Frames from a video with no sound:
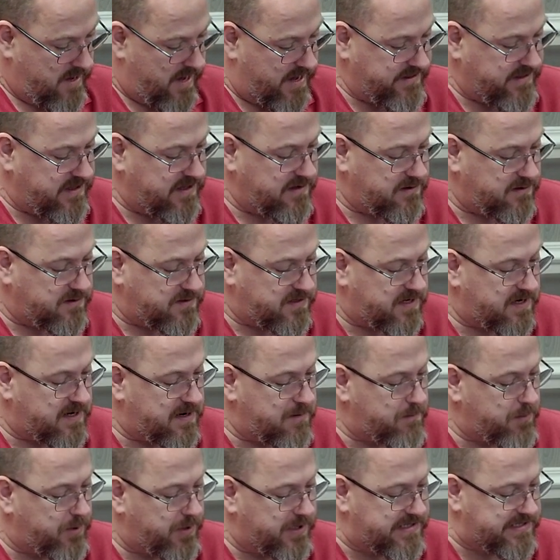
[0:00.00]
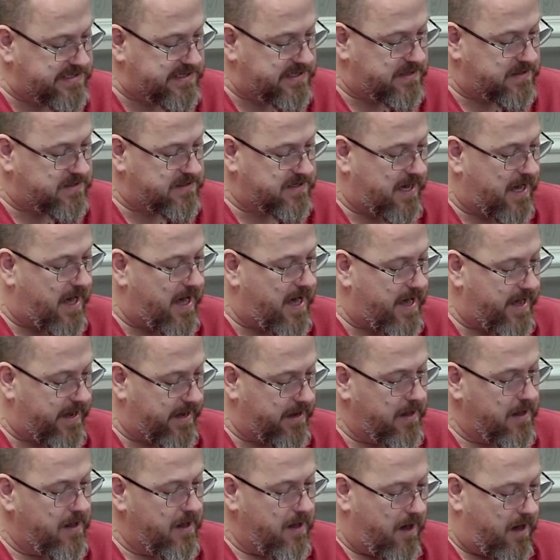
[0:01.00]
I think there's an implicit
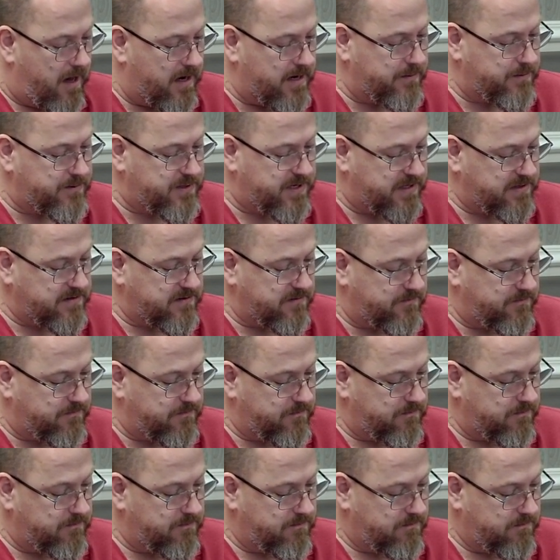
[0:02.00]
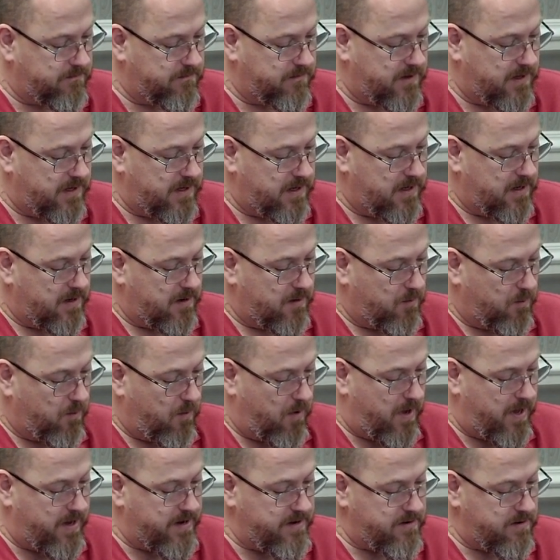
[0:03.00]
tie on objective
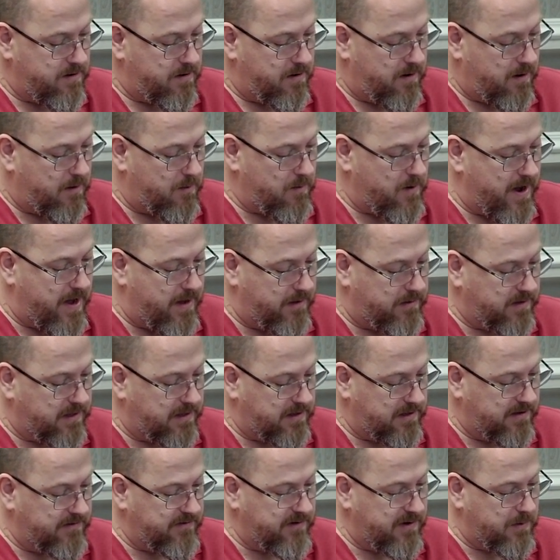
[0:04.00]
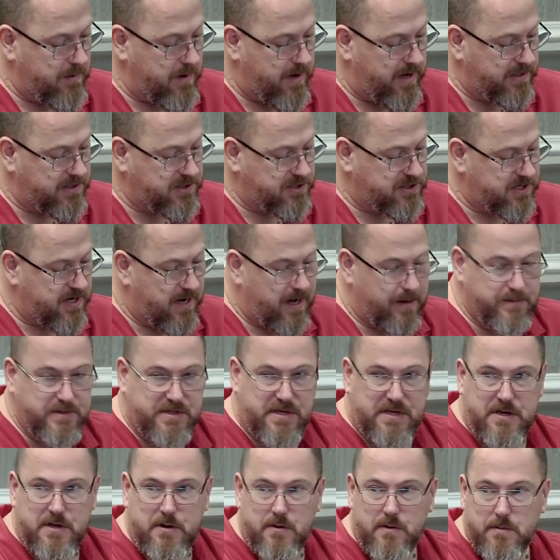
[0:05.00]
one around that living wage jobs
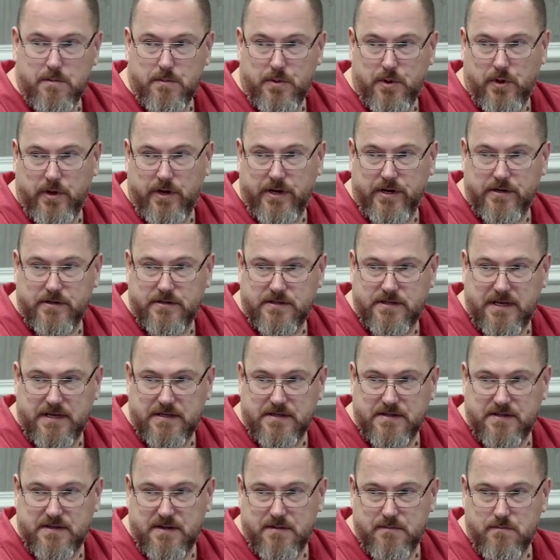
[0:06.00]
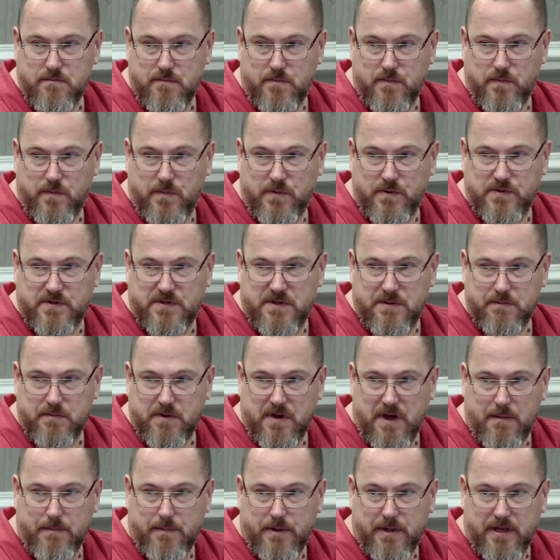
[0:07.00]
and new employers there's some
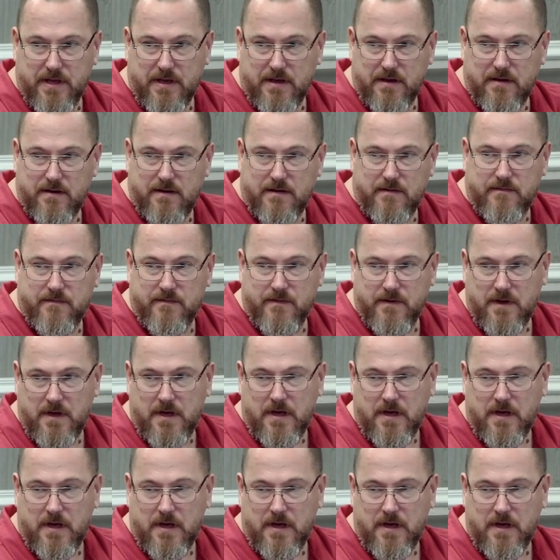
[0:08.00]
coupling of